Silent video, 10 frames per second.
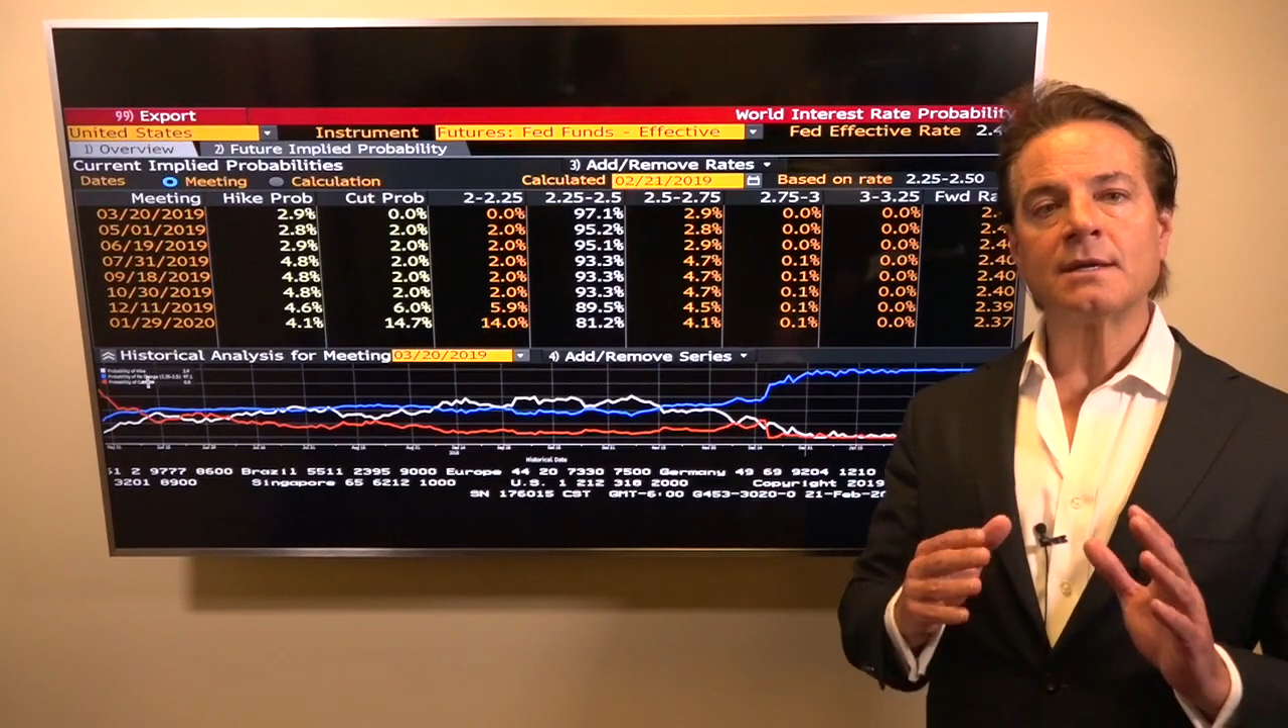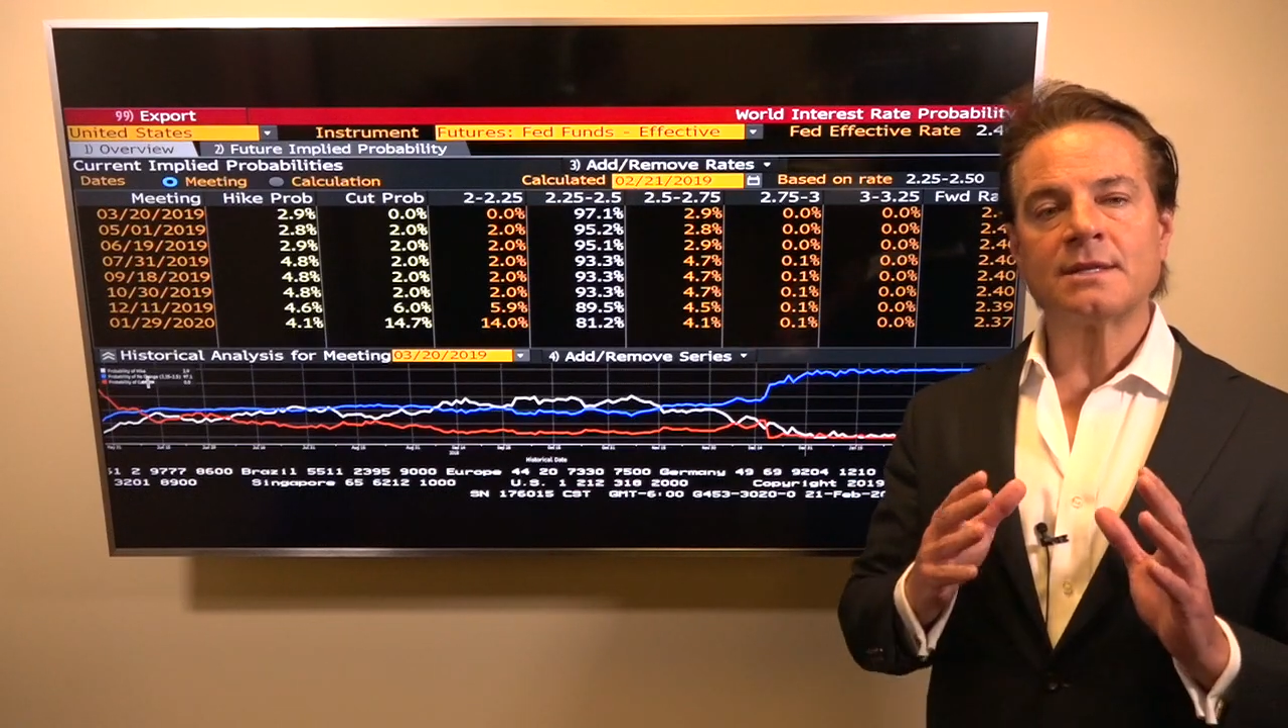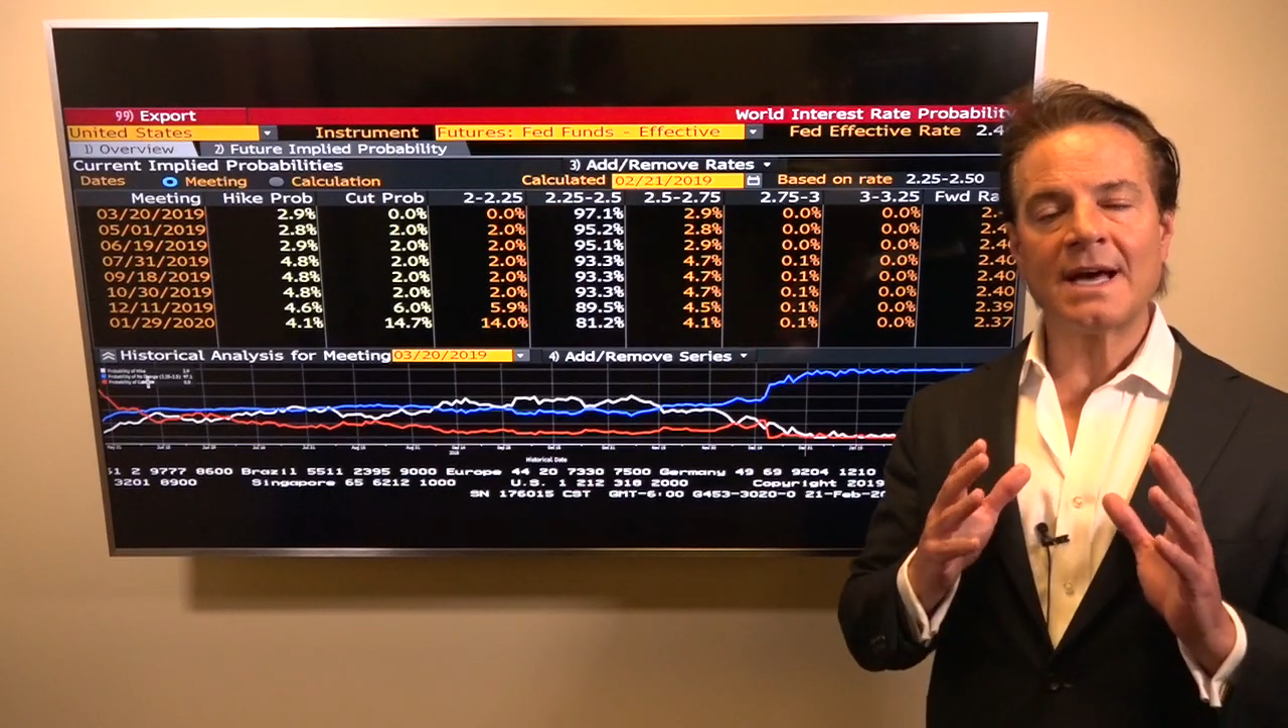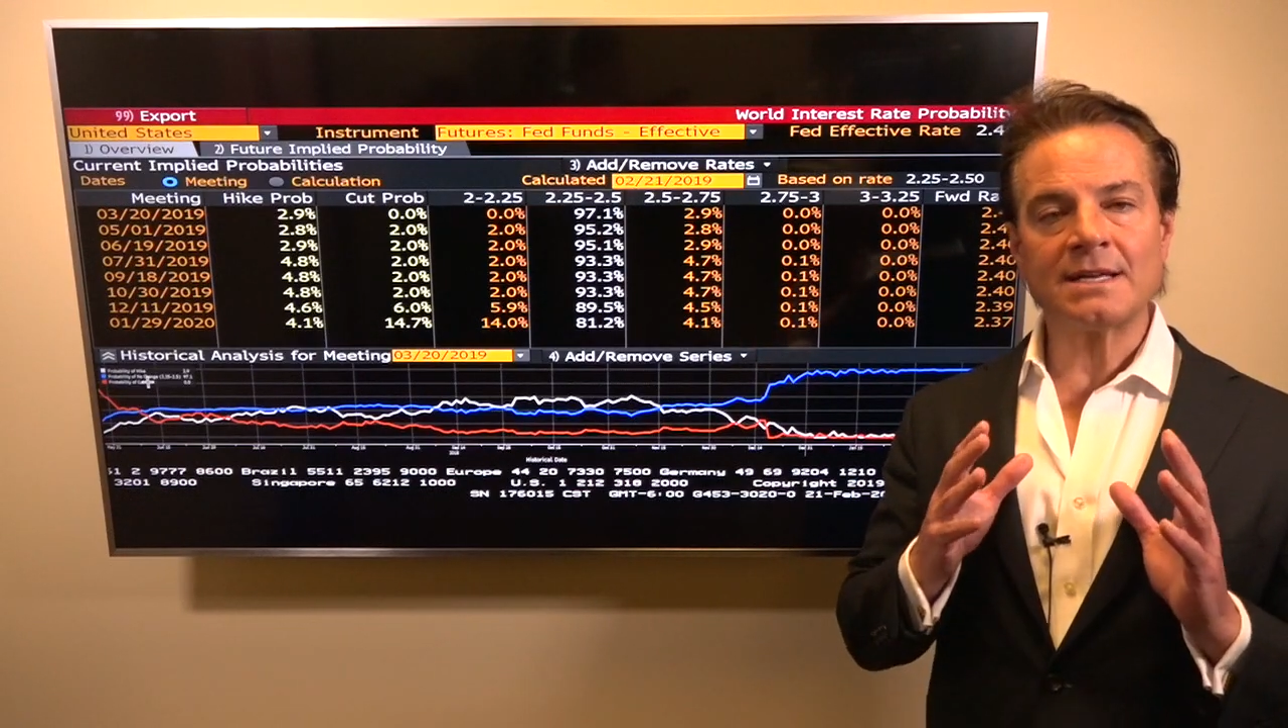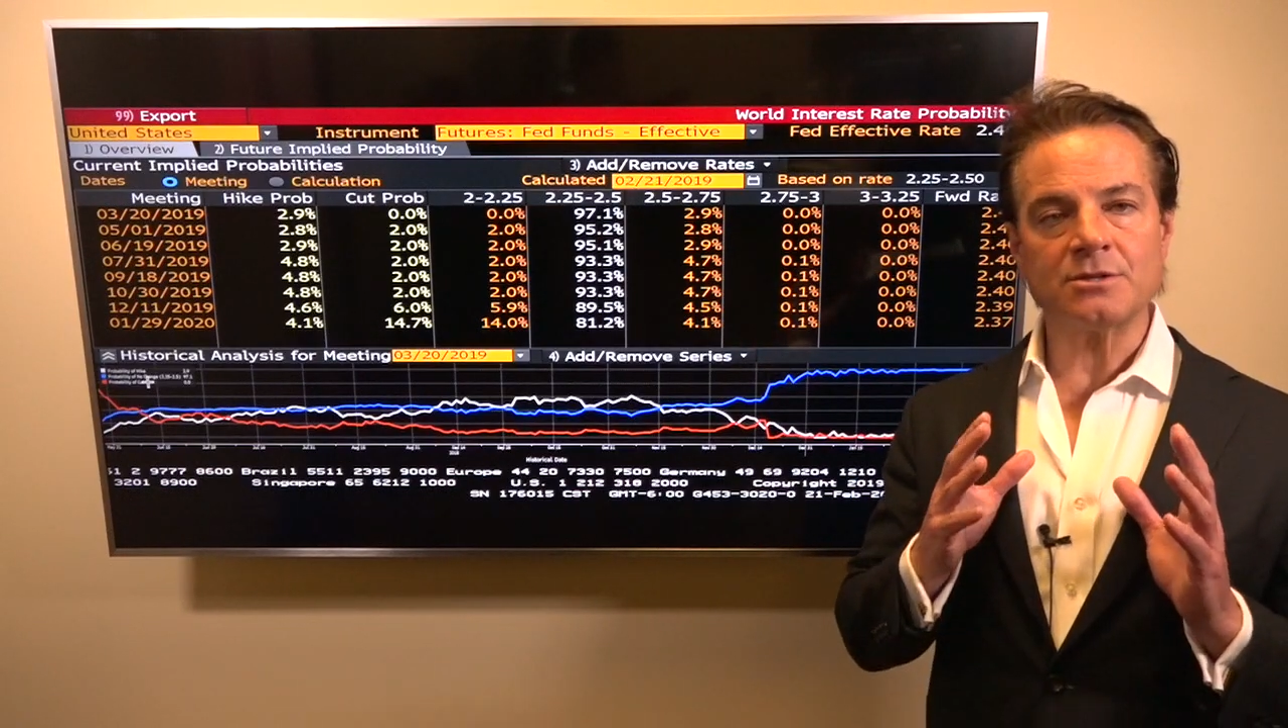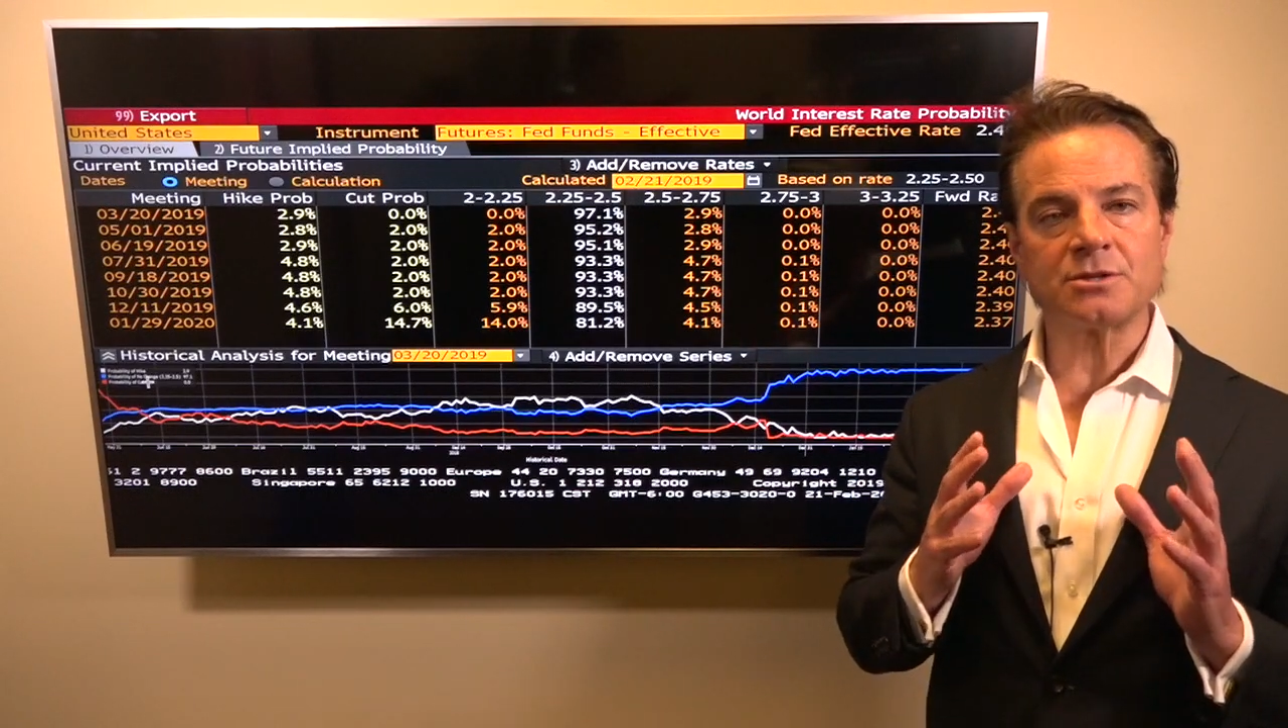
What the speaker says: That is